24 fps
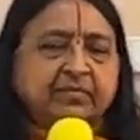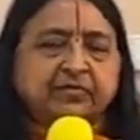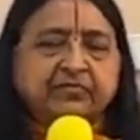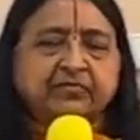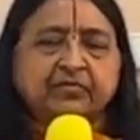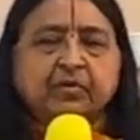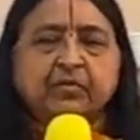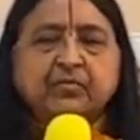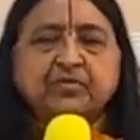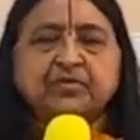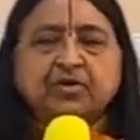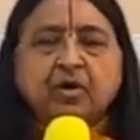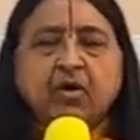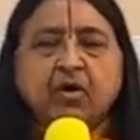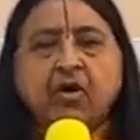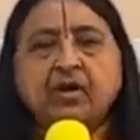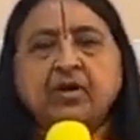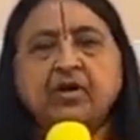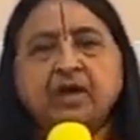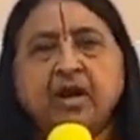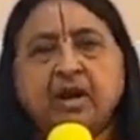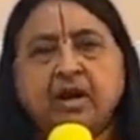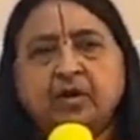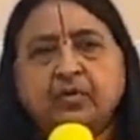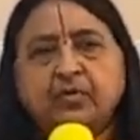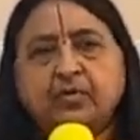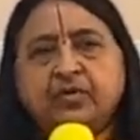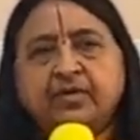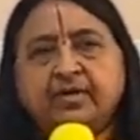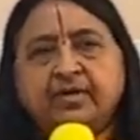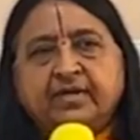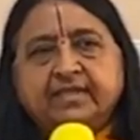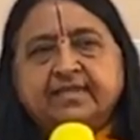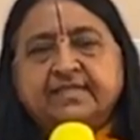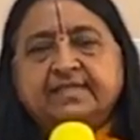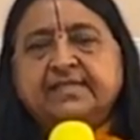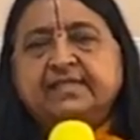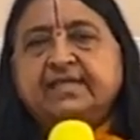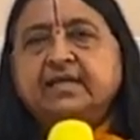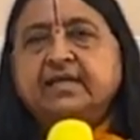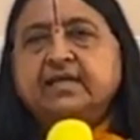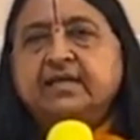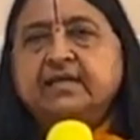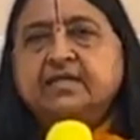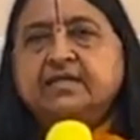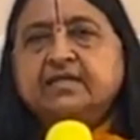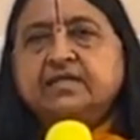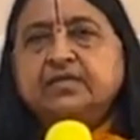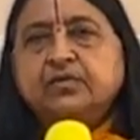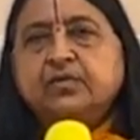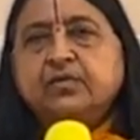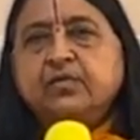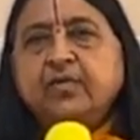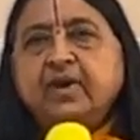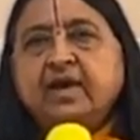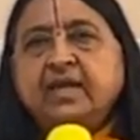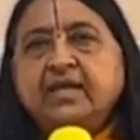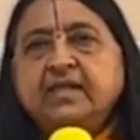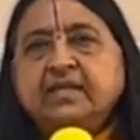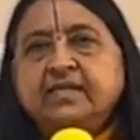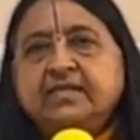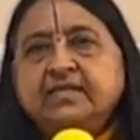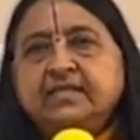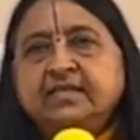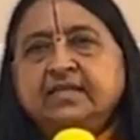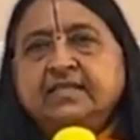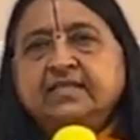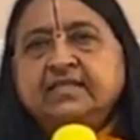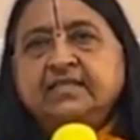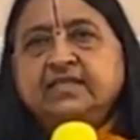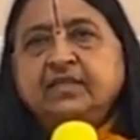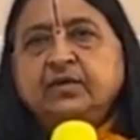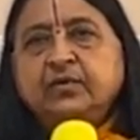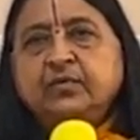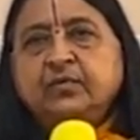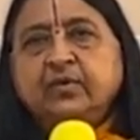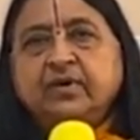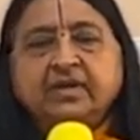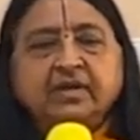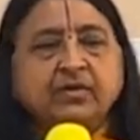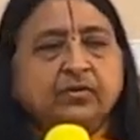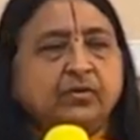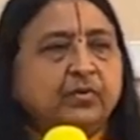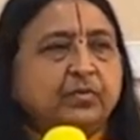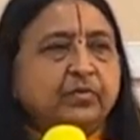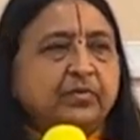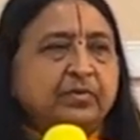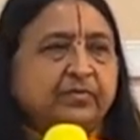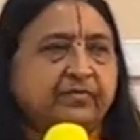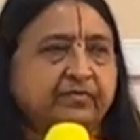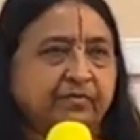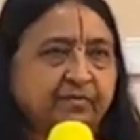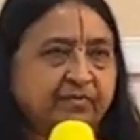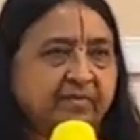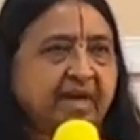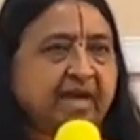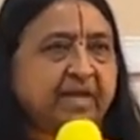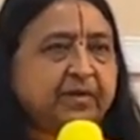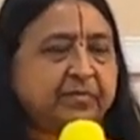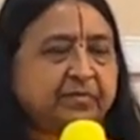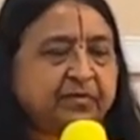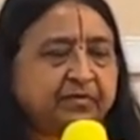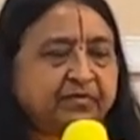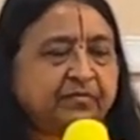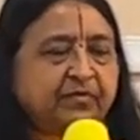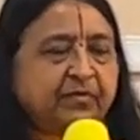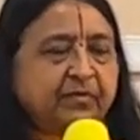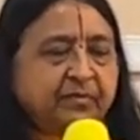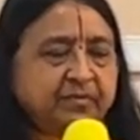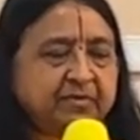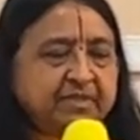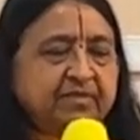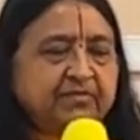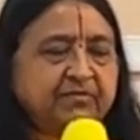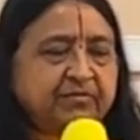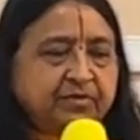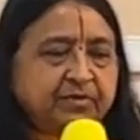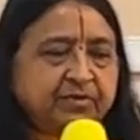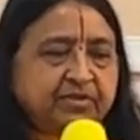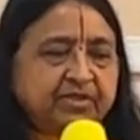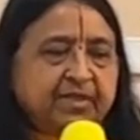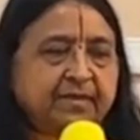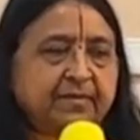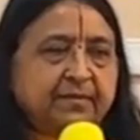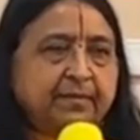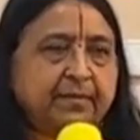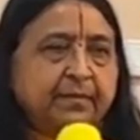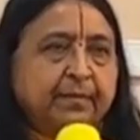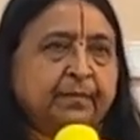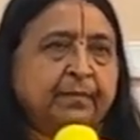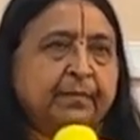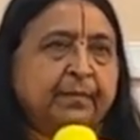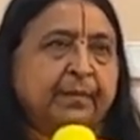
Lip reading: performs all our works. So mind is the one that performs devotion.